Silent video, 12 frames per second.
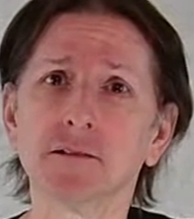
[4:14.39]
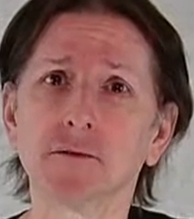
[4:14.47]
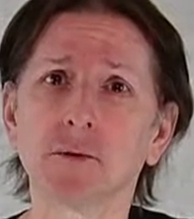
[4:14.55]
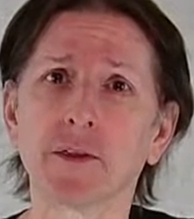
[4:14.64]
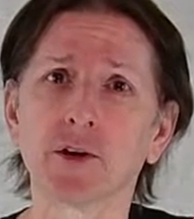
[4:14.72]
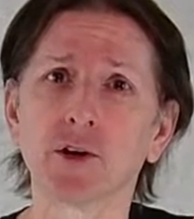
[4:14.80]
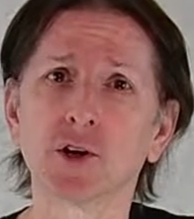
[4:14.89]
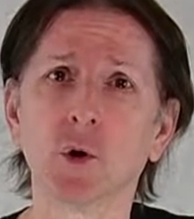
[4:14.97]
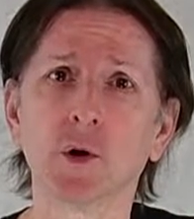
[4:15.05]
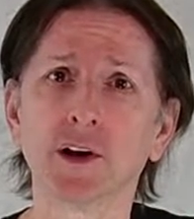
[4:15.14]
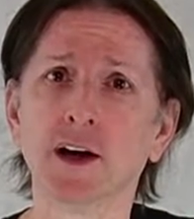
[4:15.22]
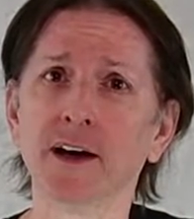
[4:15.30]
whether you're
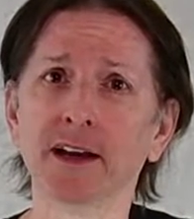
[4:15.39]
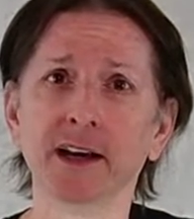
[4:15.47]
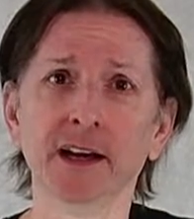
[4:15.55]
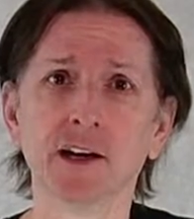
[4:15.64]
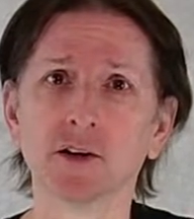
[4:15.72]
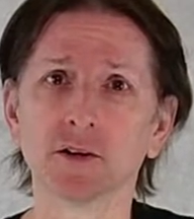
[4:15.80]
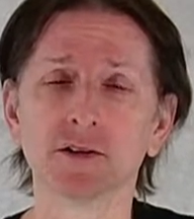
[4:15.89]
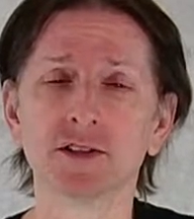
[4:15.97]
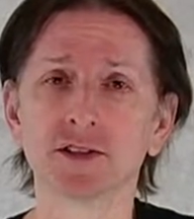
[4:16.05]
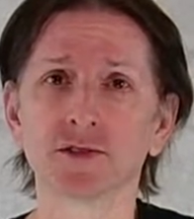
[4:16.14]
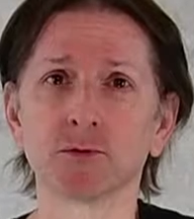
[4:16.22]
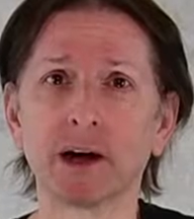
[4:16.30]
going hunting or
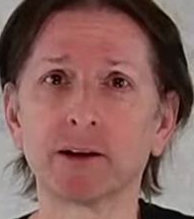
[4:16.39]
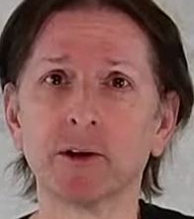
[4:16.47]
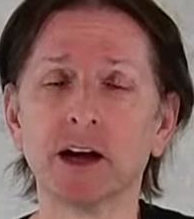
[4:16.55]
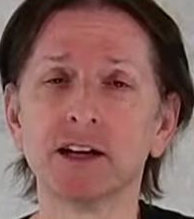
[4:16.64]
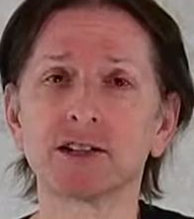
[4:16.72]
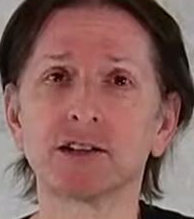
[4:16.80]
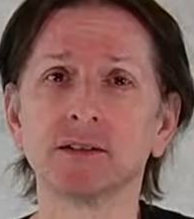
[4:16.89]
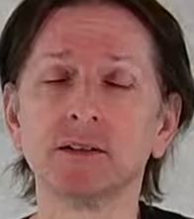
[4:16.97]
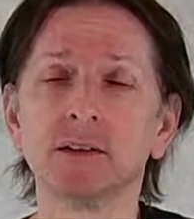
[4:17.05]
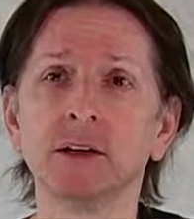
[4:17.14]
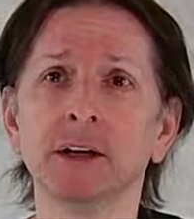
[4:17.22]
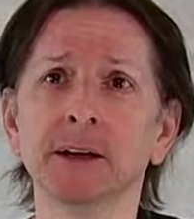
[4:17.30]
just
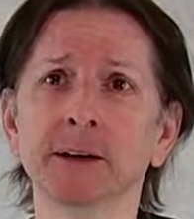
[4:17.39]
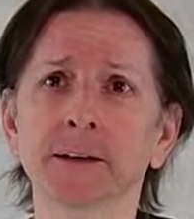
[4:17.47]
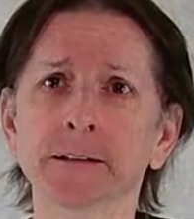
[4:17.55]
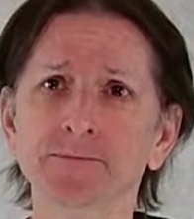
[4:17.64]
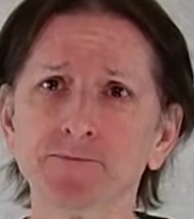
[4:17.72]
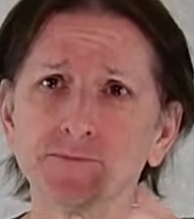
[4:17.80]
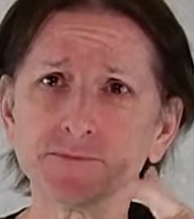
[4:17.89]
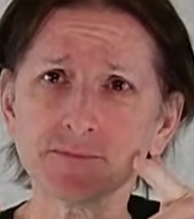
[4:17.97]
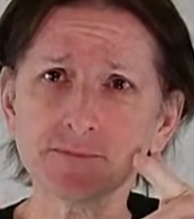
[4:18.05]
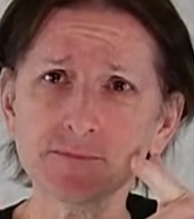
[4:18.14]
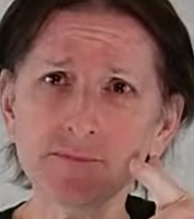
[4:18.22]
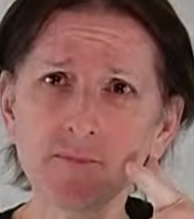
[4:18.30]
recreational.
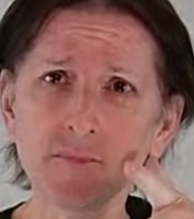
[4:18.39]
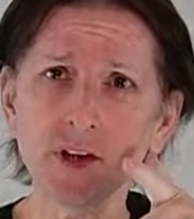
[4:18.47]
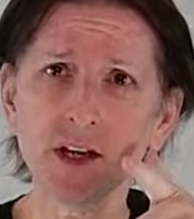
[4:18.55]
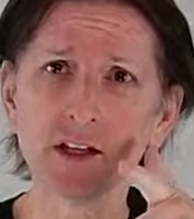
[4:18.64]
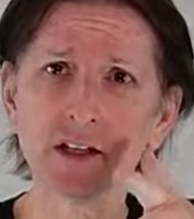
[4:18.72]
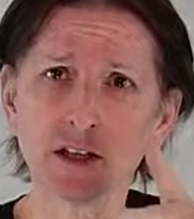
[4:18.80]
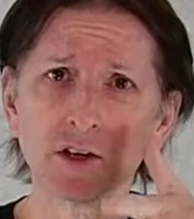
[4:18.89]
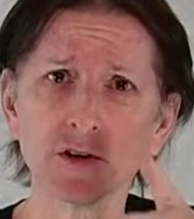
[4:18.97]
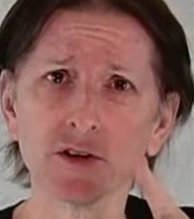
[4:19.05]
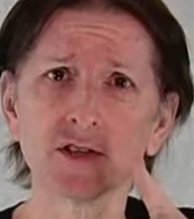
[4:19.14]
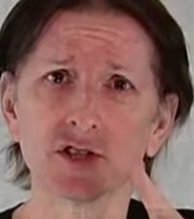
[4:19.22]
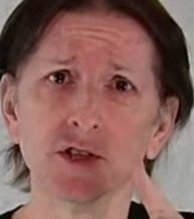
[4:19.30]
You learn
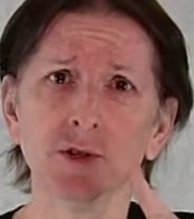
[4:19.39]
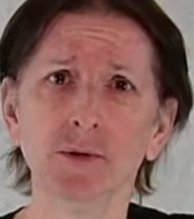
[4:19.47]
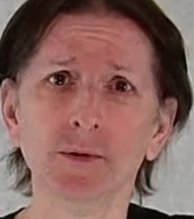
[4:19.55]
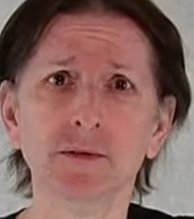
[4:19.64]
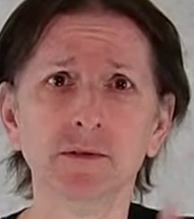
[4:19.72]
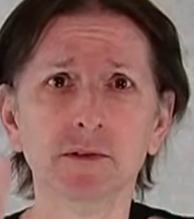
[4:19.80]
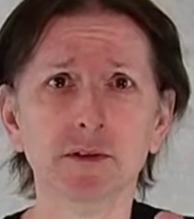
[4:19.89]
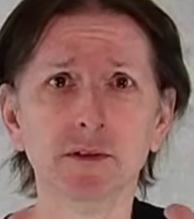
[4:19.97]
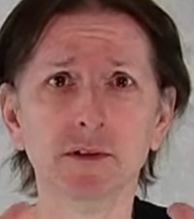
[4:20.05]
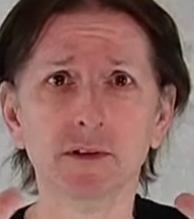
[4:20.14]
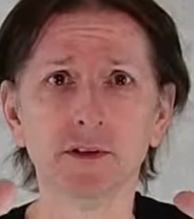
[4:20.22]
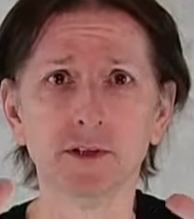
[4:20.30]
to shoot,
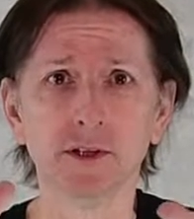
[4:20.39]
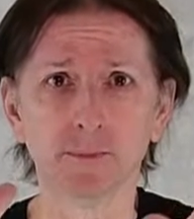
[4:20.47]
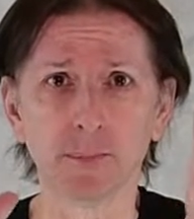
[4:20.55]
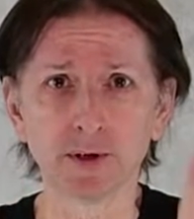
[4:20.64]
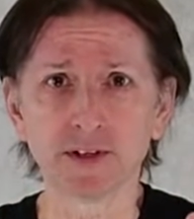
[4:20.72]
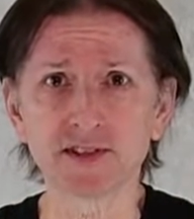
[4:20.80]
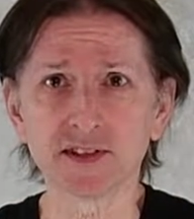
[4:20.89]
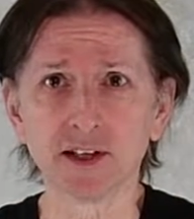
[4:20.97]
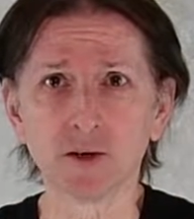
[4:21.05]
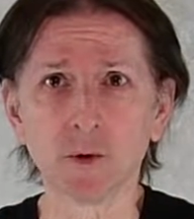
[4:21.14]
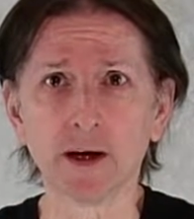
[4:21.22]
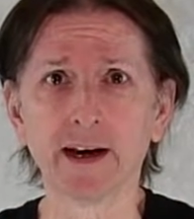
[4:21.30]
you put a
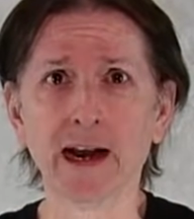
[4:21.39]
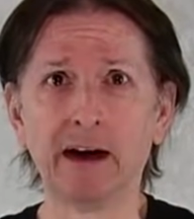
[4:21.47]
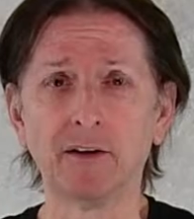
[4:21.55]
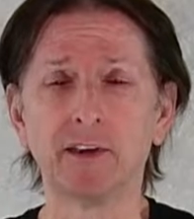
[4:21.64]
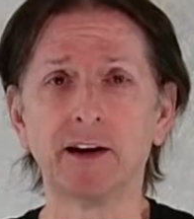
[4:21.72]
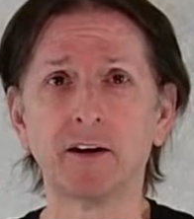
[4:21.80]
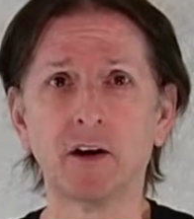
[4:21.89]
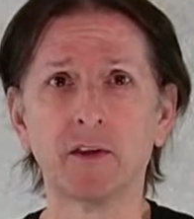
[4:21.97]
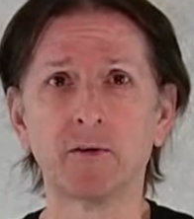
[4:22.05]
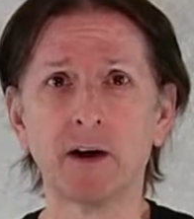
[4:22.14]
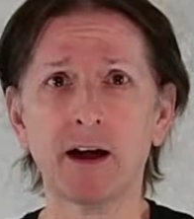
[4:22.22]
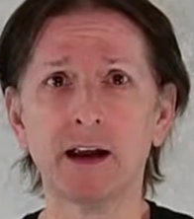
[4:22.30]
silhouette out there on the
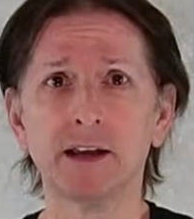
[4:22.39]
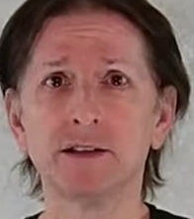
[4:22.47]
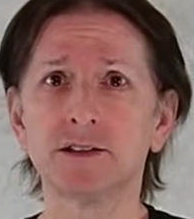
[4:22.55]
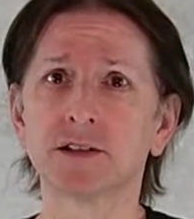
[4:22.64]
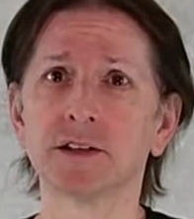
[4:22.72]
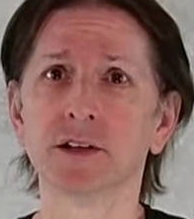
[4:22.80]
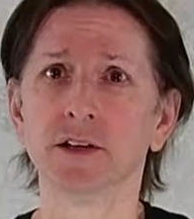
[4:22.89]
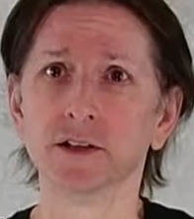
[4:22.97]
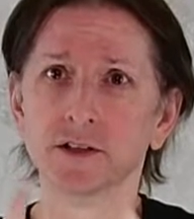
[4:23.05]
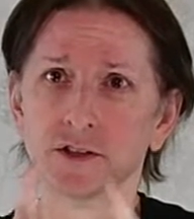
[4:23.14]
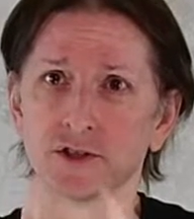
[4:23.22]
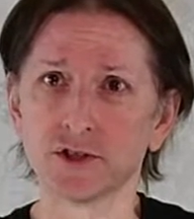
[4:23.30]
range,
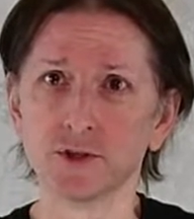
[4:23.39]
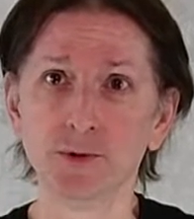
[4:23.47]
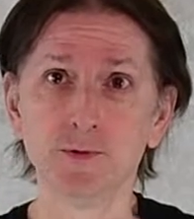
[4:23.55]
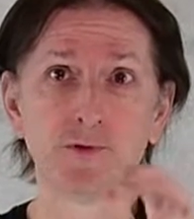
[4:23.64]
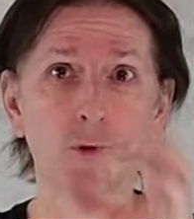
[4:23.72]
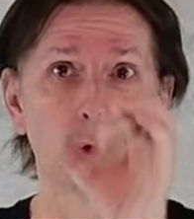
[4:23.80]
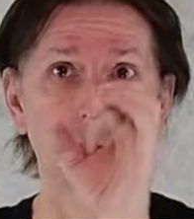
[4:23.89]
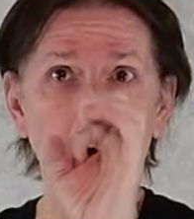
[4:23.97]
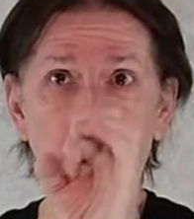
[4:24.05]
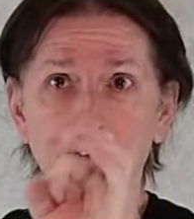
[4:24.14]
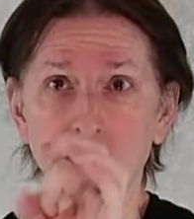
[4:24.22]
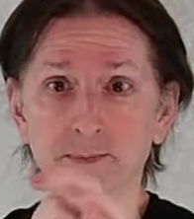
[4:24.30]
you shoot
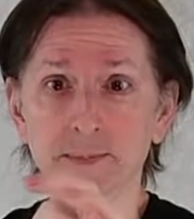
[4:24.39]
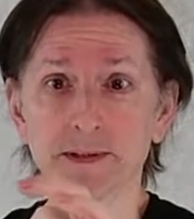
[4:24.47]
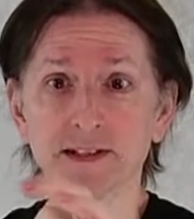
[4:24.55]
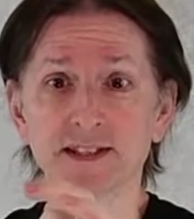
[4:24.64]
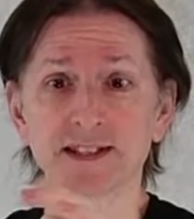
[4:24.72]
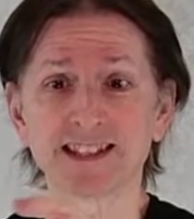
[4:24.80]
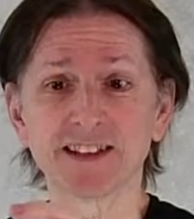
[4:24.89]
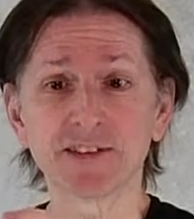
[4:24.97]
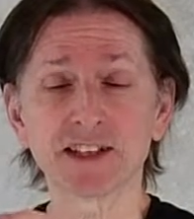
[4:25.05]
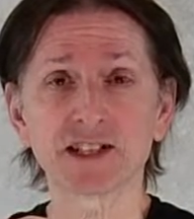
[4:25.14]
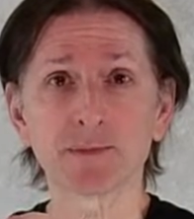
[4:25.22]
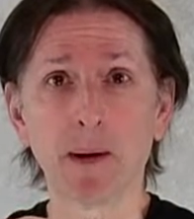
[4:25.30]
for a
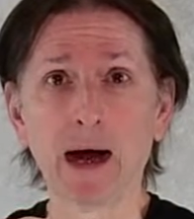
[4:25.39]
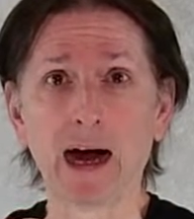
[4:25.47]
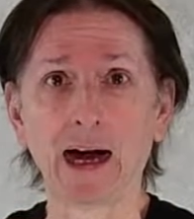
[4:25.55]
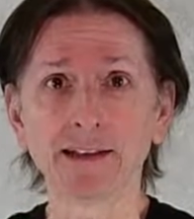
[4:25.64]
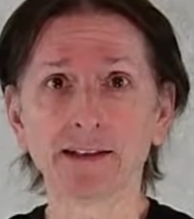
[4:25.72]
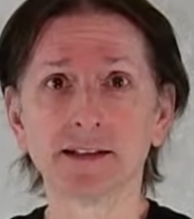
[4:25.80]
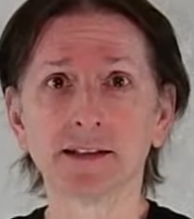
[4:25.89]
specific spot,